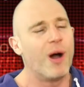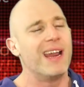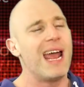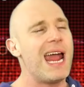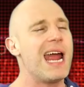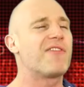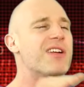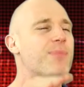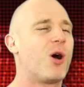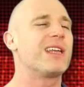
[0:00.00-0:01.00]
And
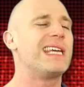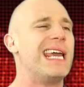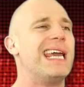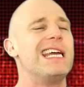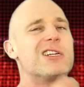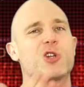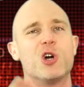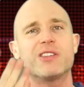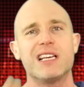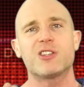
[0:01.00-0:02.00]
everybody here
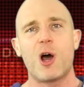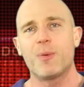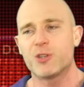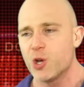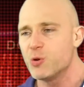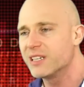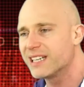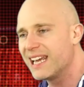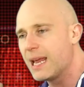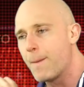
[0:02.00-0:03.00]
took this
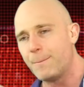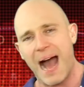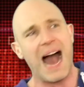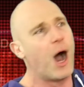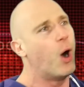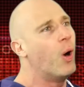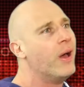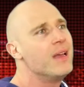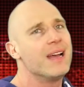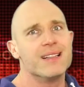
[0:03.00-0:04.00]
opportunity, pow,
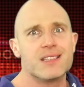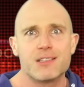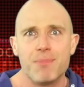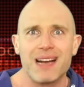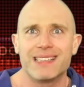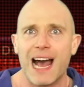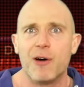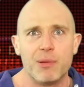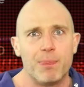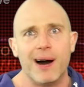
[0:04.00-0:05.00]
and smacked it
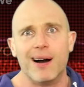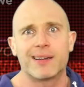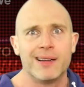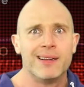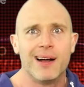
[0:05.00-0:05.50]
out the park.